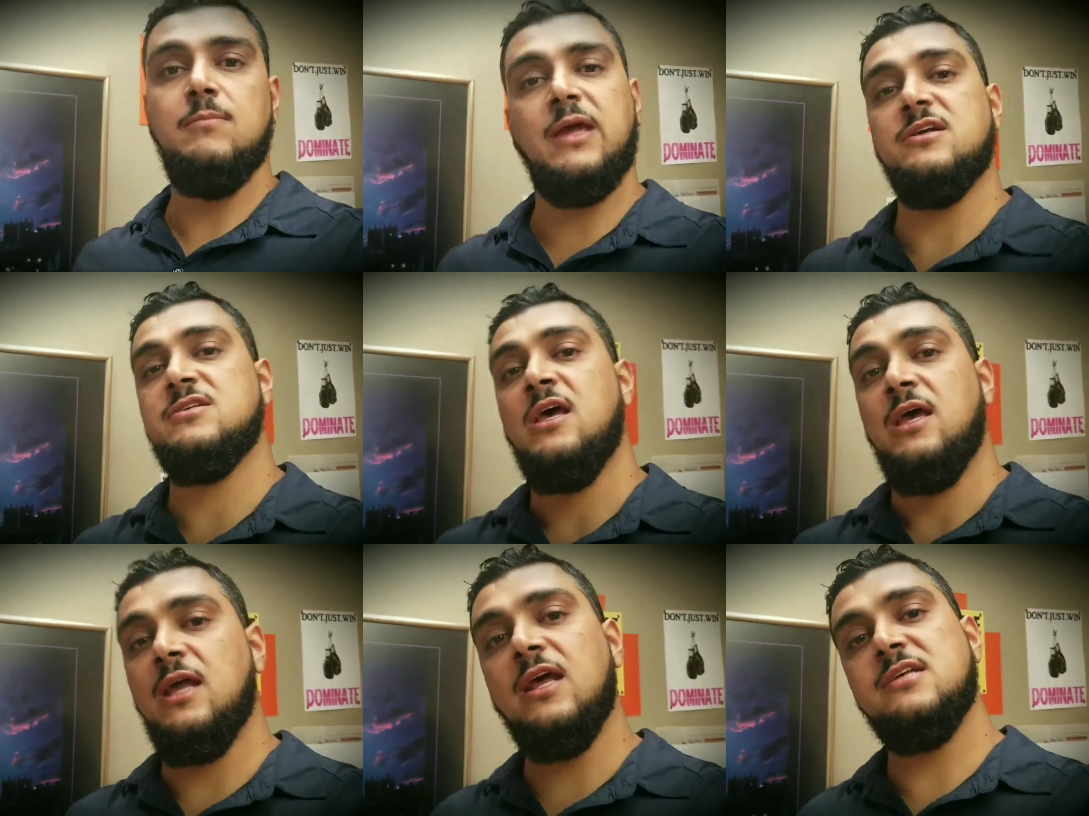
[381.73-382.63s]
because
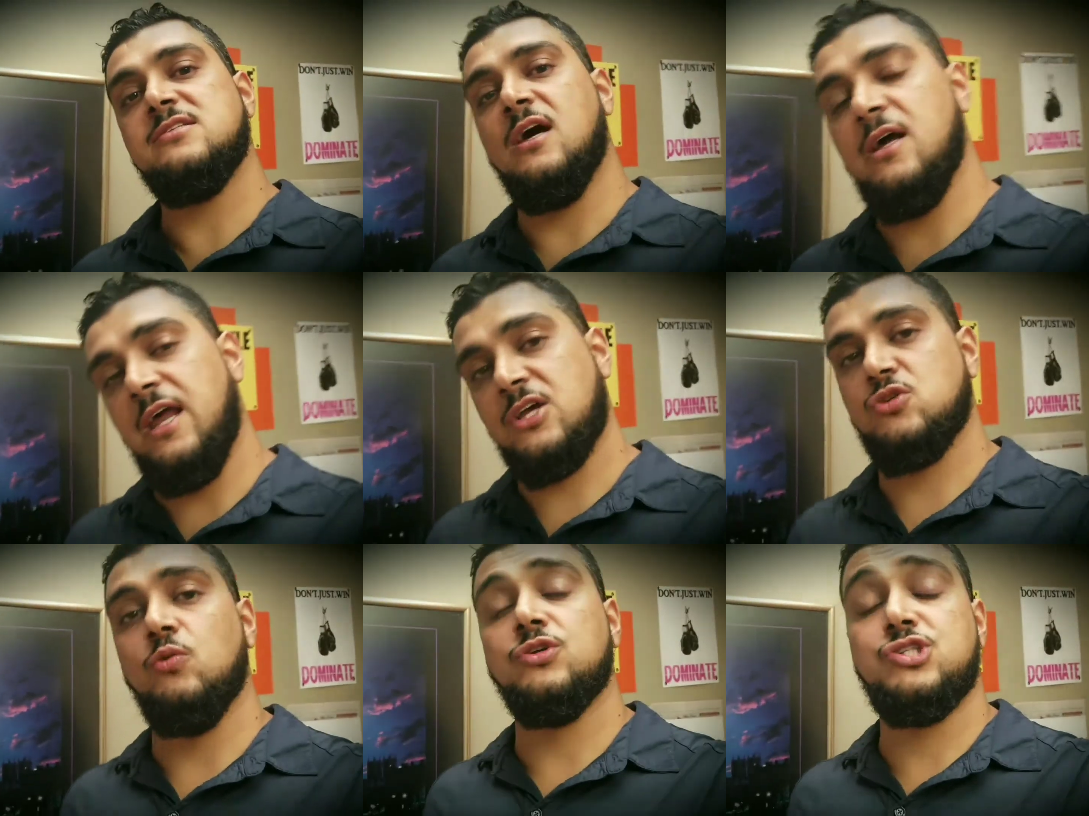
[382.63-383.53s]
it is an
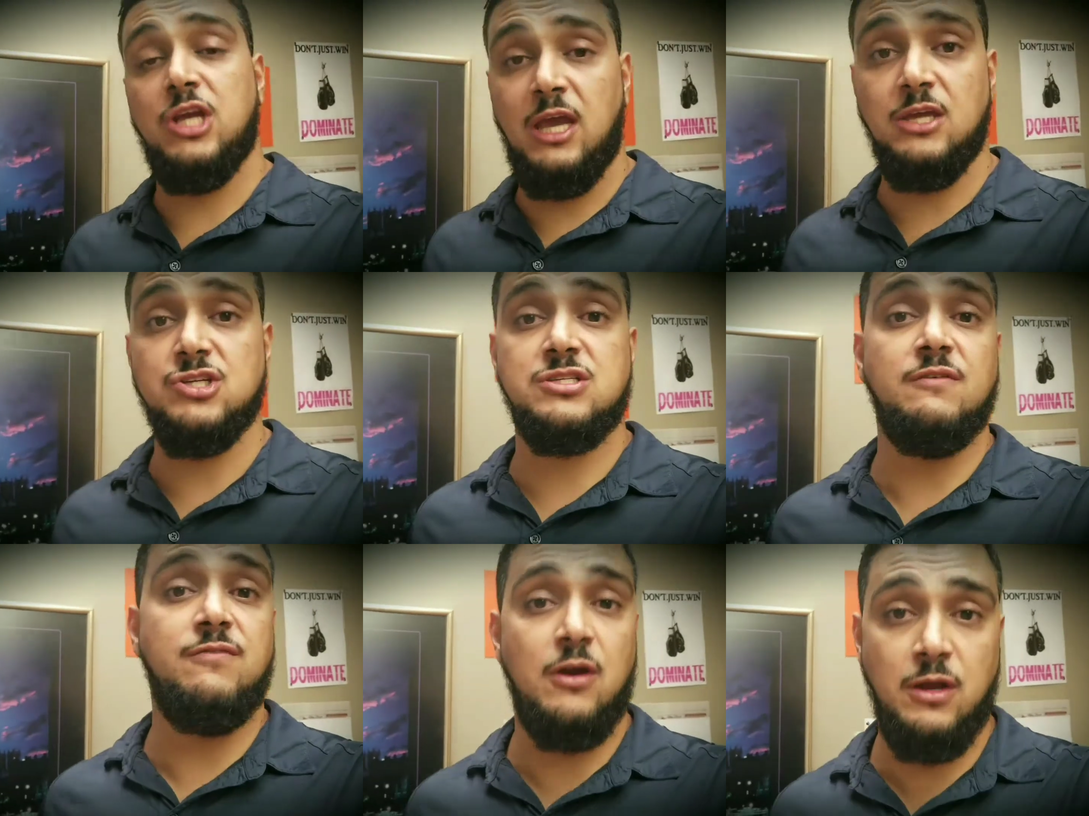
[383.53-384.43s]
actual change. It's
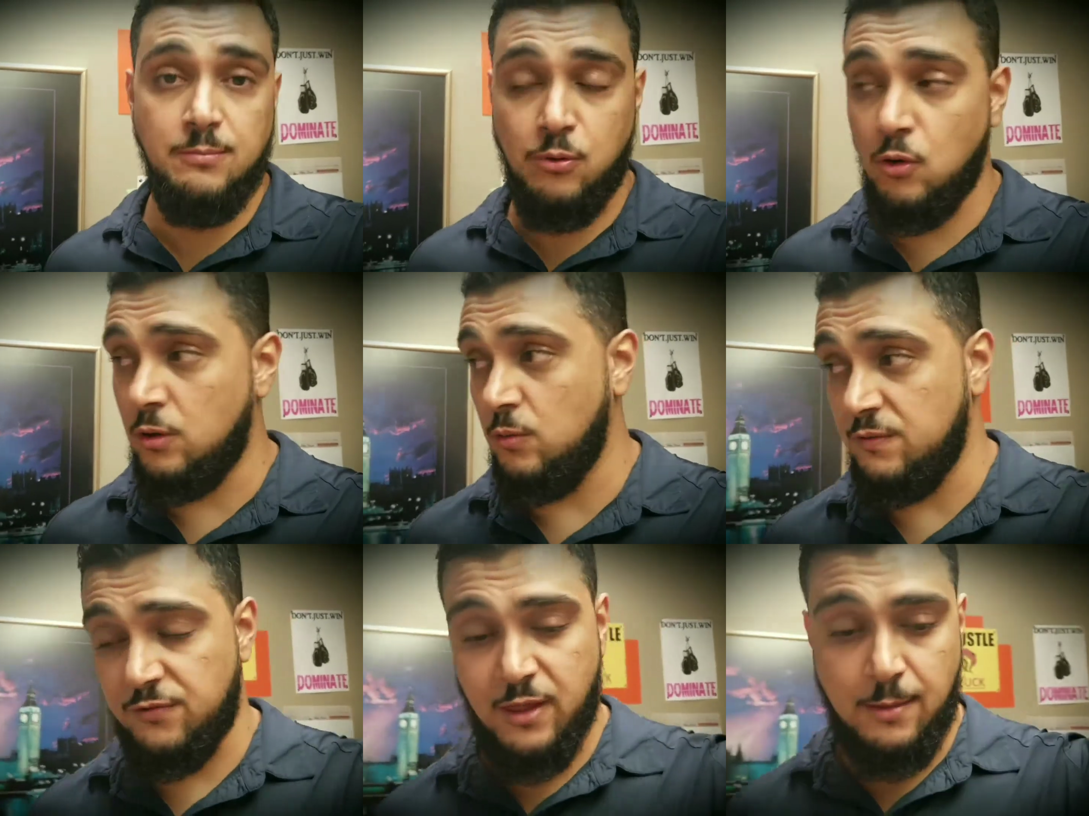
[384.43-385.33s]
a very important
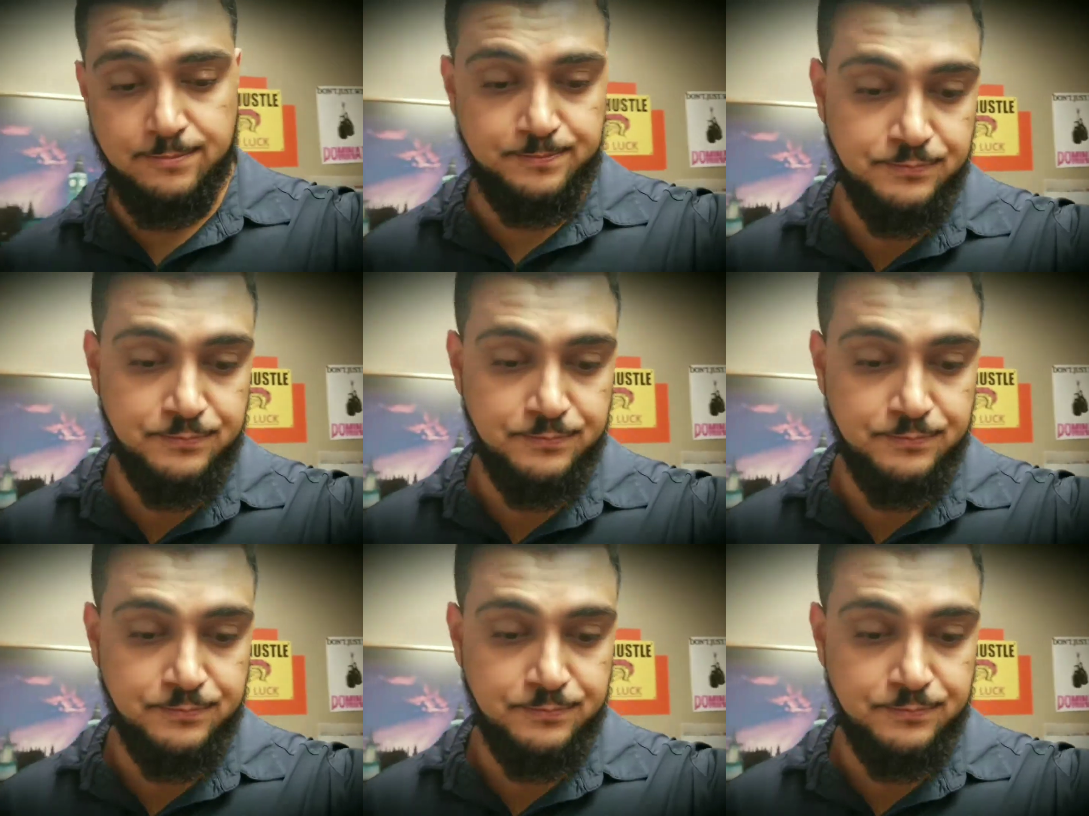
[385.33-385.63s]
one for that.